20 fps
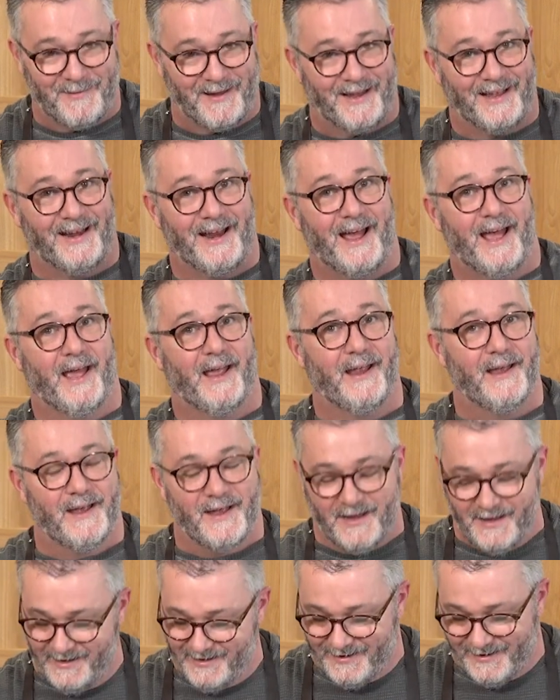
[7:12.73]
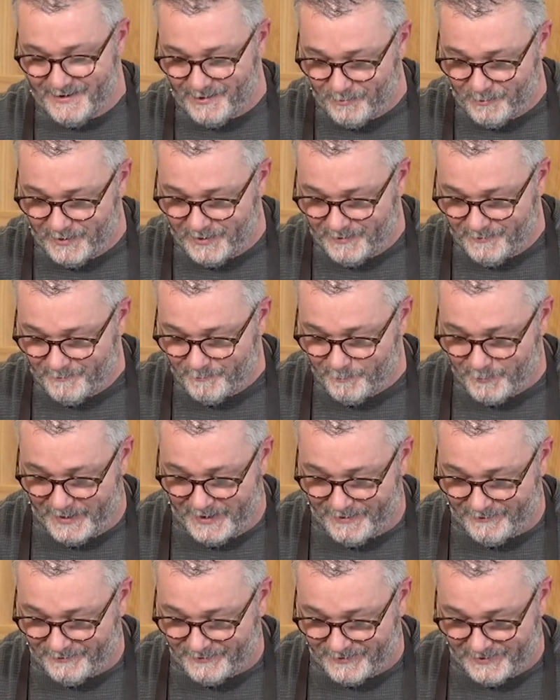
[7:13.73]
make it high. You know what?
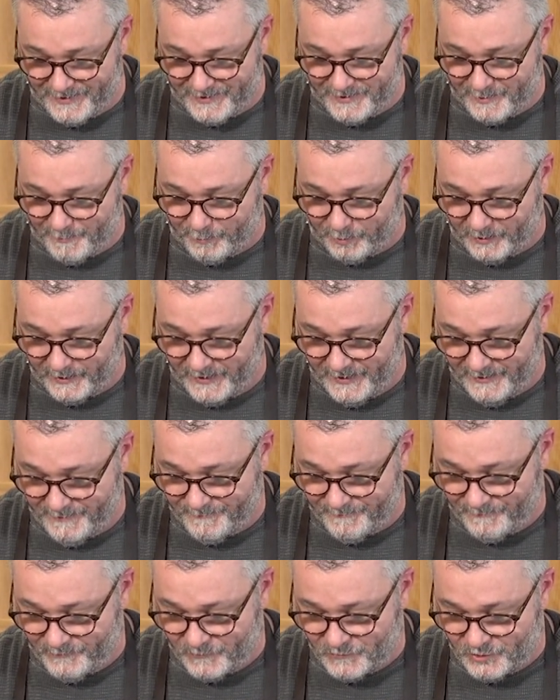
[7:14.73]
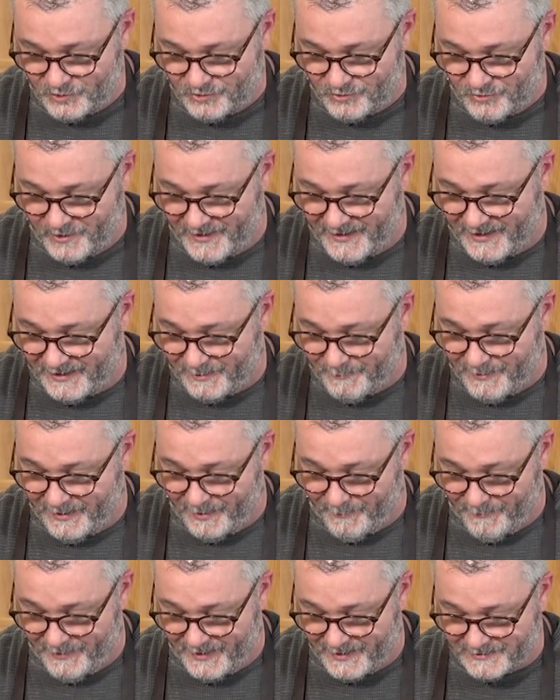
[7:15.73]
Pile it on your plate. Try not to make
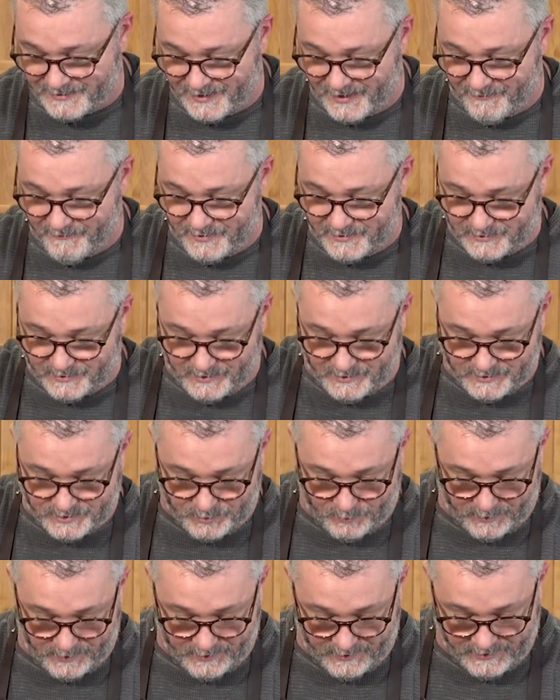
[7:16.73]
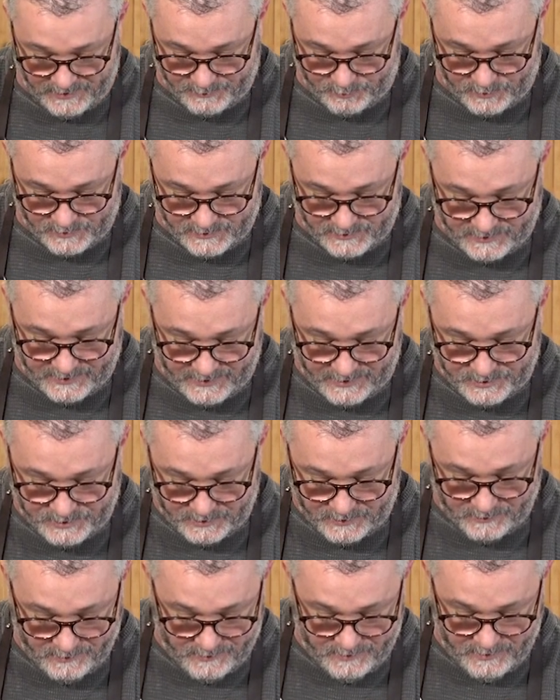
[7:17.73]
a mess, obviously, because you want a nice
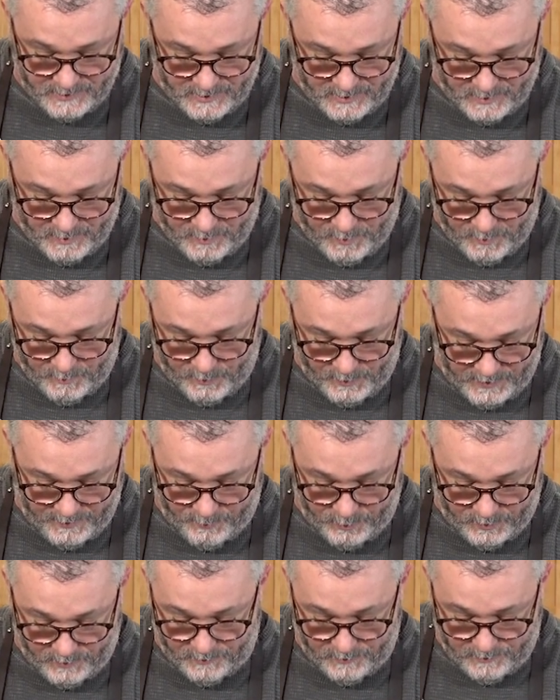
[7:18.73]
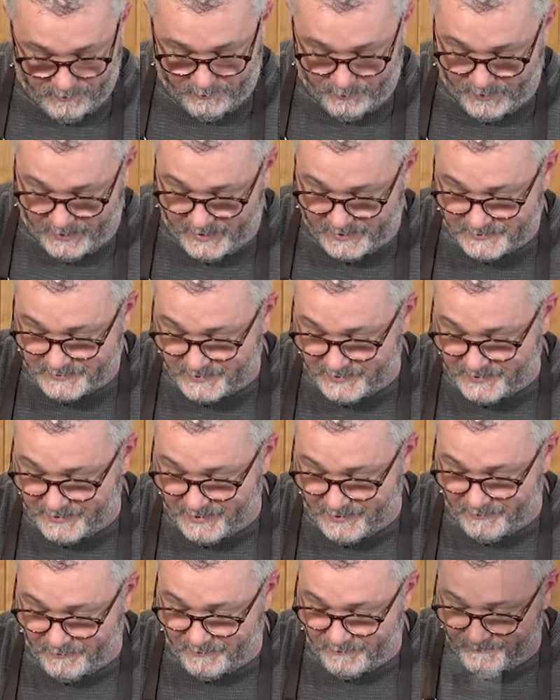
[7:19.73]
presentation. But you put a little pasta
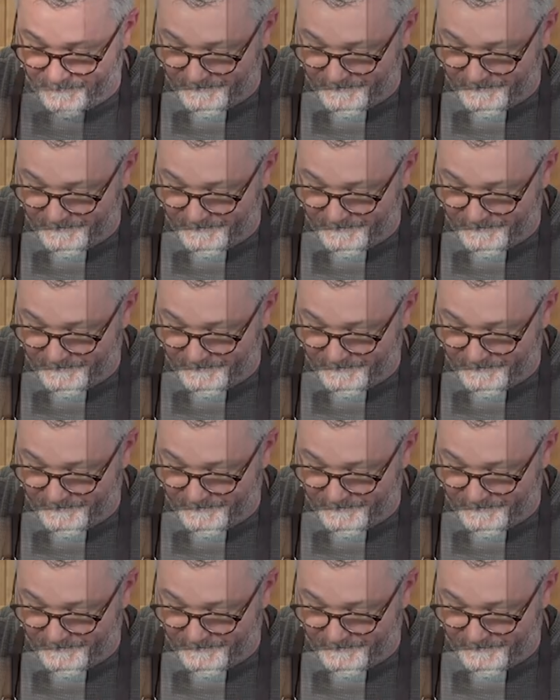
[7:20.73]
down,